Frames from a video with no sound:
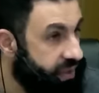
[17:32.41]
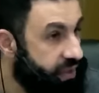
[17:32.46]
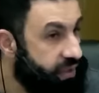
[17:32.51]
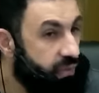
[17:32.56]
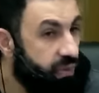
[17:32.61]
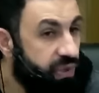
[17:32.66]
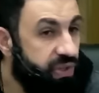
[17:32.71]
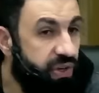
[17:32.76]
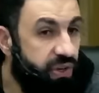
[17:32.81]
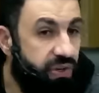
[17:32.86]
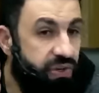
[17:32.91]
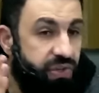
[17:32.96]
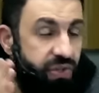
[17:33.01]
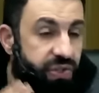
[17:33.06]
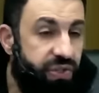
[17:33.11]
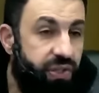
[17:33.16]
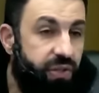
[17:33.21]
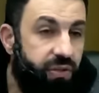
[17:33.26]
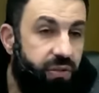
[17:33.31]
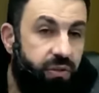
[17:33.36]
There is
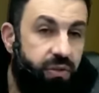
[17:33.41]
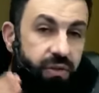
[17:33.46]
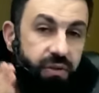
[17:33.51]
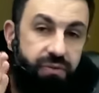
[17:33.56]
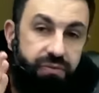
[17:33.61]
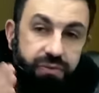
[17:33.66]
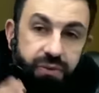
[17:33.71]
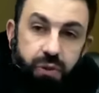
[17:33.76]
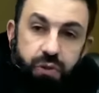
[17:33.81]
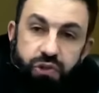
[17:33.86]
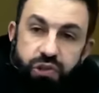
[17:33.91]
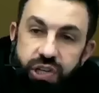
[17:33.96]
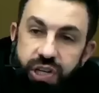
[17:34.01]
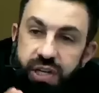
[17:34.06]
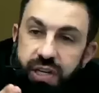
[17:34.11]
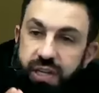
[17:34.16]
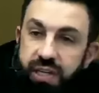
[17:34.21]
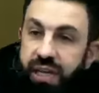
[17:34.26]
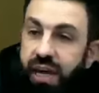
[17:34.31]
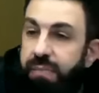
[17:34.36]
still
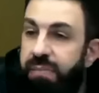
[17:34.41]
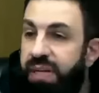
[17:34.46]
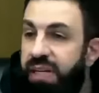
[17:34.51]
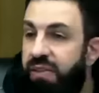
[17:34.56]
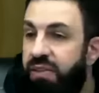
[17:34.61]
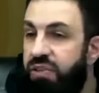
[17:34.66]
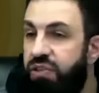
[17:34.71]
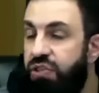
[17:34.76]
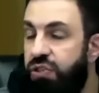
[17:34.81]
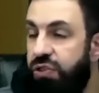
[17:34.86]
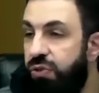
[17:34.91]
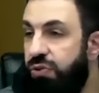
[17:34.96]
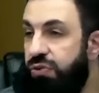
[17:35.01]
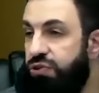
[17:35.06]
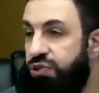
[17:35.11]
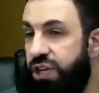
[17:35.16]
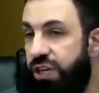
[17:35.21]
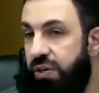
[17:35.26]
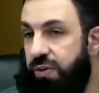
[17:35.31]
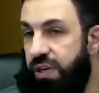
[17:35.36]
future coming. There's still
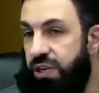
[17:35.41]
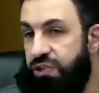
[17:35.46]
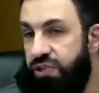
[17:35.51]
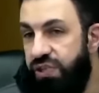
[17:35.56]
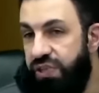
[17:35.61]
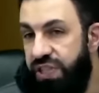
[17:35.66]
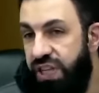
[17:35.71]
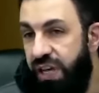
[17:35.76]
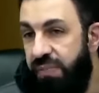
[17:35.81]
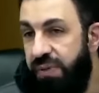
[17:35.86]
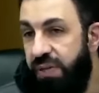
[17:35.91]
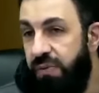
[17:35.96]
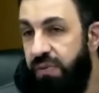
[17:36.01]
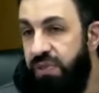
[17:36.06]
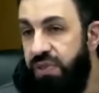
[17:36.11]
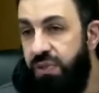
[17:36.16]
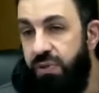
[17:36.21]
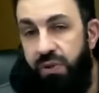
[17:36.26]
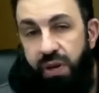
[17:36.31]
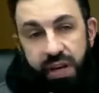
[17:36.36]
generations coming. We've
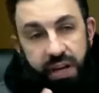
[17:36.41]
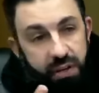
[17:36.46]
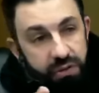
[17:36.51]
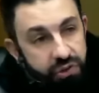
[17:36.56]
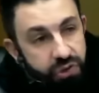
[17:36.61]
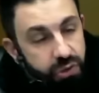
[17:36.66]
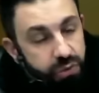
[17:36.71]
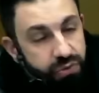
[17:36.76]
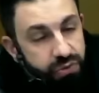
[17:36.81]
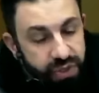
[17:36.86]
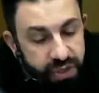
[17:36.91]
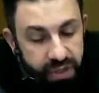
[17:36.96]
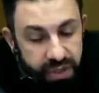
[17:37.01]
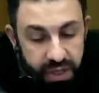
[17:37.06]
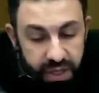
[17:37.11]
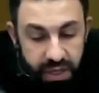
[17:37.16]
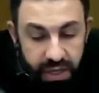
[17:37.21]
still got our children.